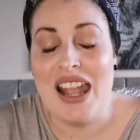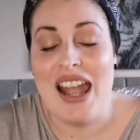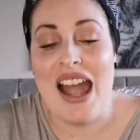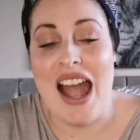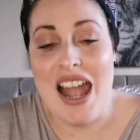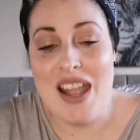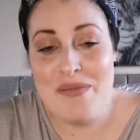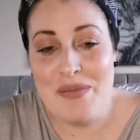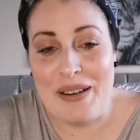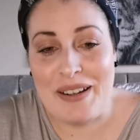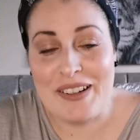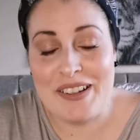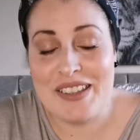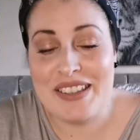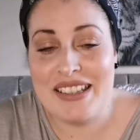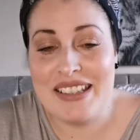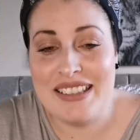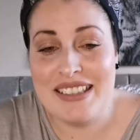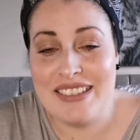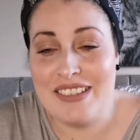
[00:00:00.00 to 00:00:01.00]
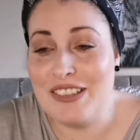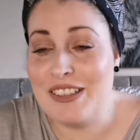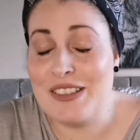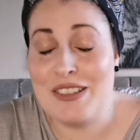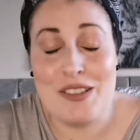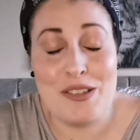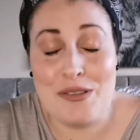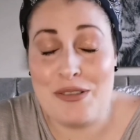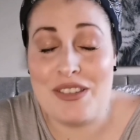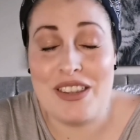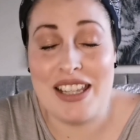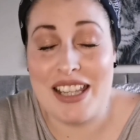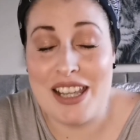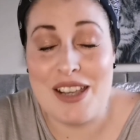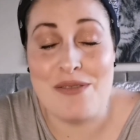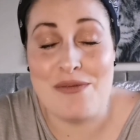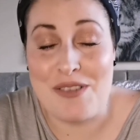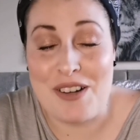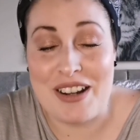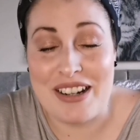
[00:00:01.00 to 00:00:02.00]
I personally don't think
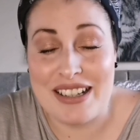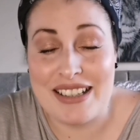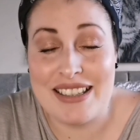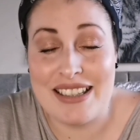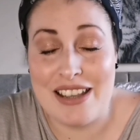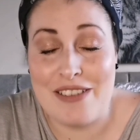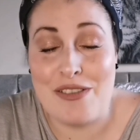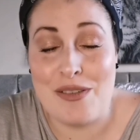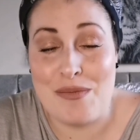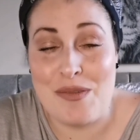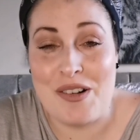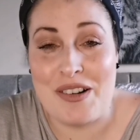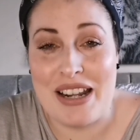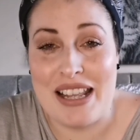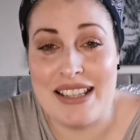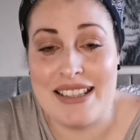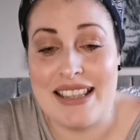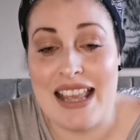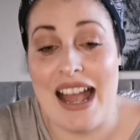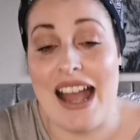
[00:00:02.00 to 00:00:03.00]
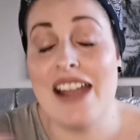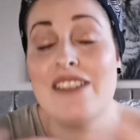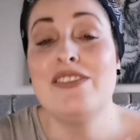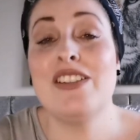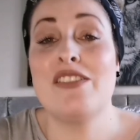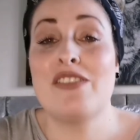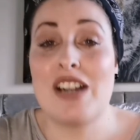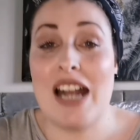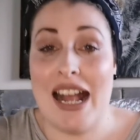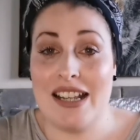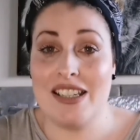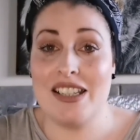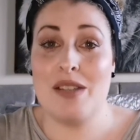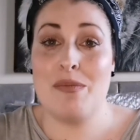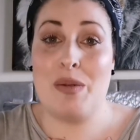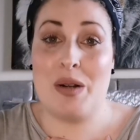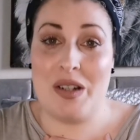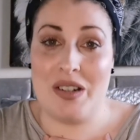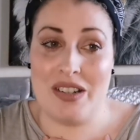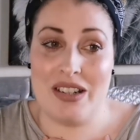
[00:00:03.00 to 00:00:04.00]
it works, if I'm honest. I've never actually
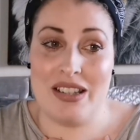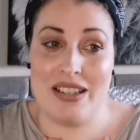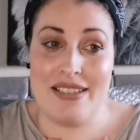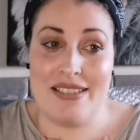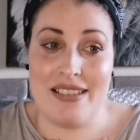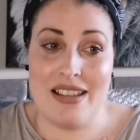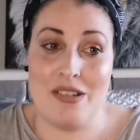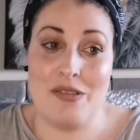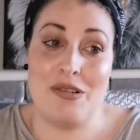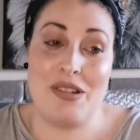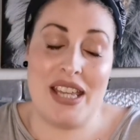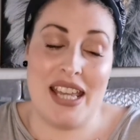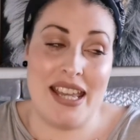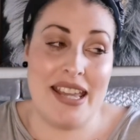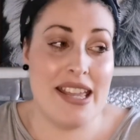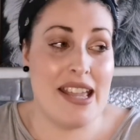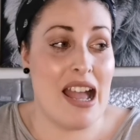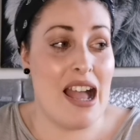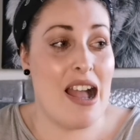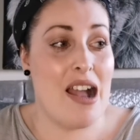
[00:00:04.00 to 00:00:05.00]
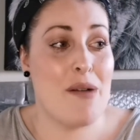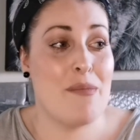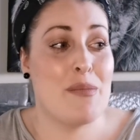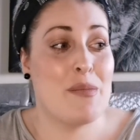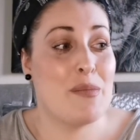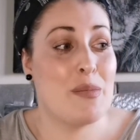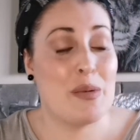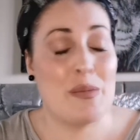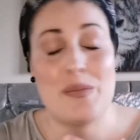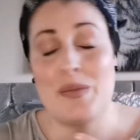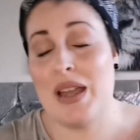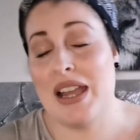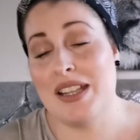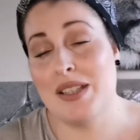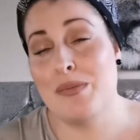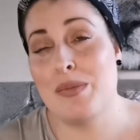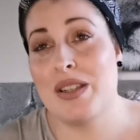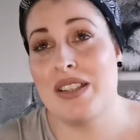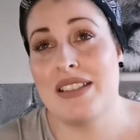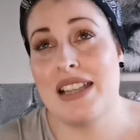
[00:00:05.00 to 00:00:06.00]
purchased it, okay? But that is
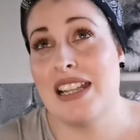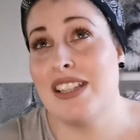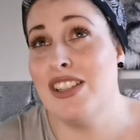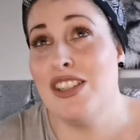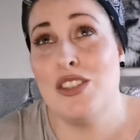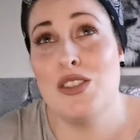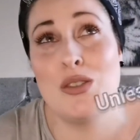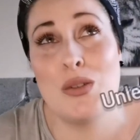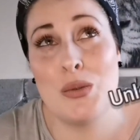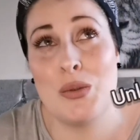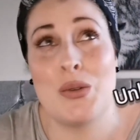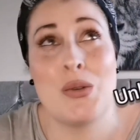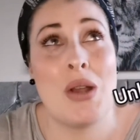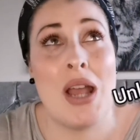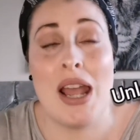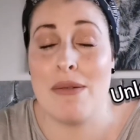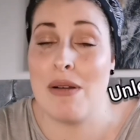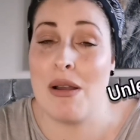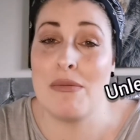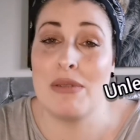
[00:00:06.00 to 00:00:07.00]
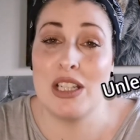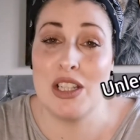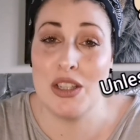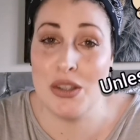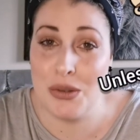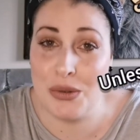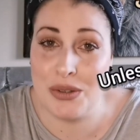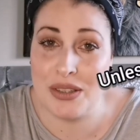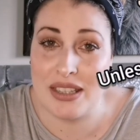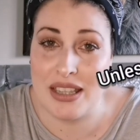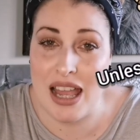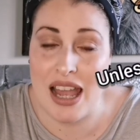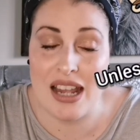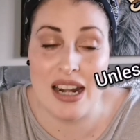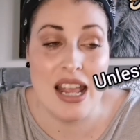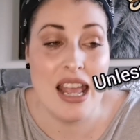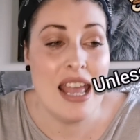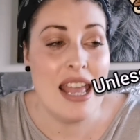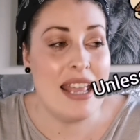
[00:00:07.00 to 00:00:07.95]
because I just don't know how I would use that.